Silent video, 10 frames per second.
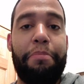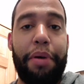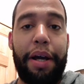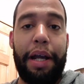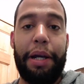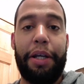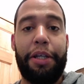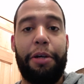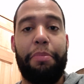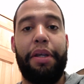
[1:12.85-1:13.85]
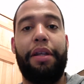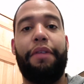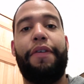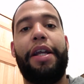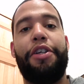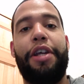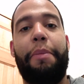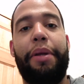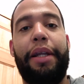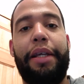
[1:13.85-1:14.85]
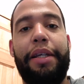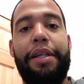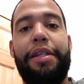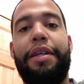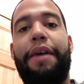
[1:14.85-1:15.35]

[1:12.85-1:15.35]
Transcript: But Eric Young, being the fighting champion that he is,